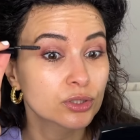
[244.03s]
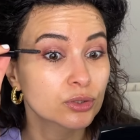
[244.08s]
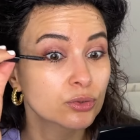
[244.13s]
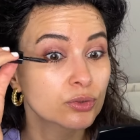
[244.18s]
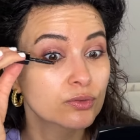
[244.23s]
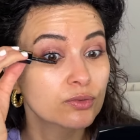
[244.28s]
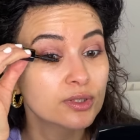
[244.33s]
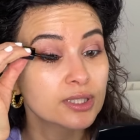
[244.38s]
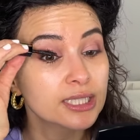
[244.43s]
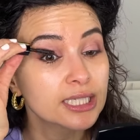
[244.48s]

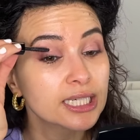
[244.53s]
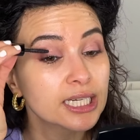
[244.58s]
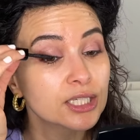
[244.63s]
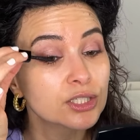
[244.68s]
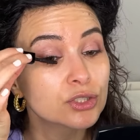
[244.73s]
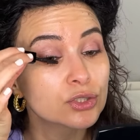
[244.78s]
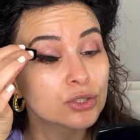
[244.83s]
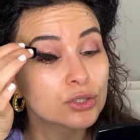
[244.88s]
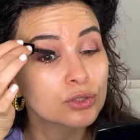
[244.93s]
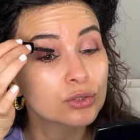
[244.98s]
sort of lean
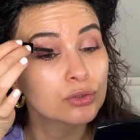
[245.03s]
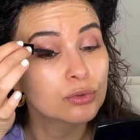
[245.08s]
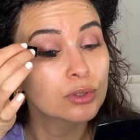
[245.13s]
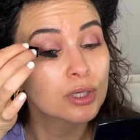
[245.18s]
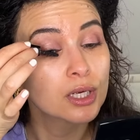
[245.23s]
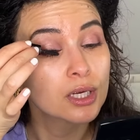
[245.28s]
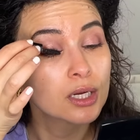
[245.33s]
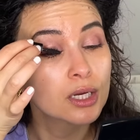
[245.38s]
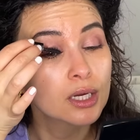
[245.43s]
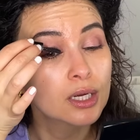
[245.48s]

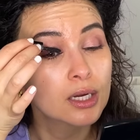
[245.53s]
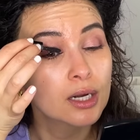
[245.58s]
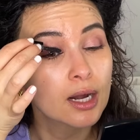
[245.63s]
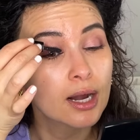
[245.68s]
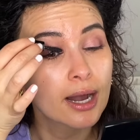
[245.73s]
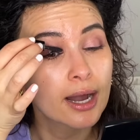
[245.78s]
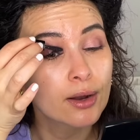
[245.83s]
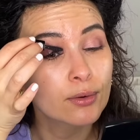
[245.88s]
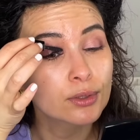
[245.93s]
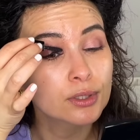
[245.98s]
into
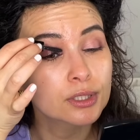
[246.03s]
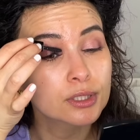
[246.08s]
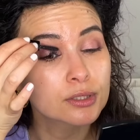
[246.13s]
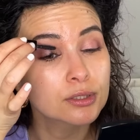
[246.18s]
our